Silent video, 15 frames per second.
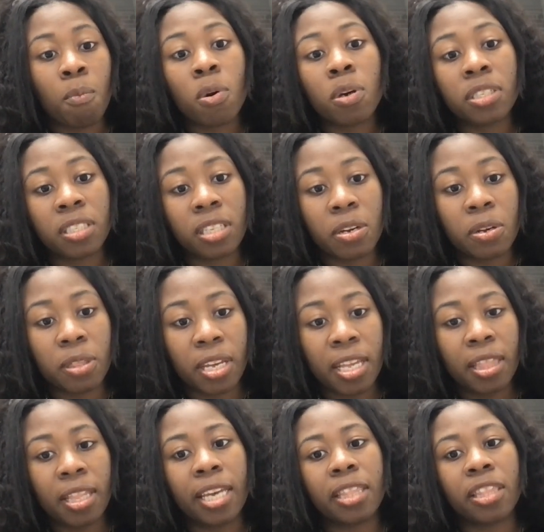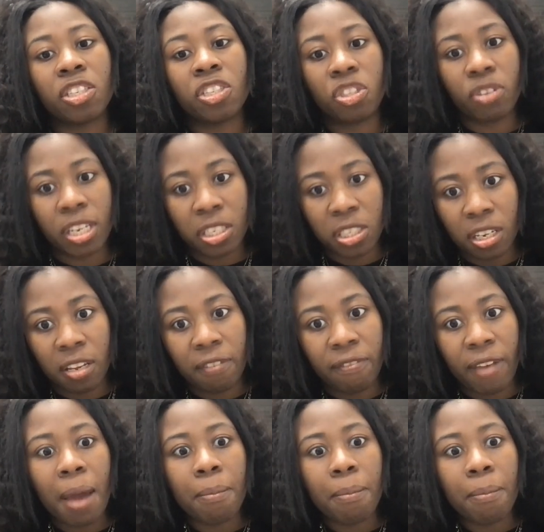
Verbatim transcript: more so than like the stretchy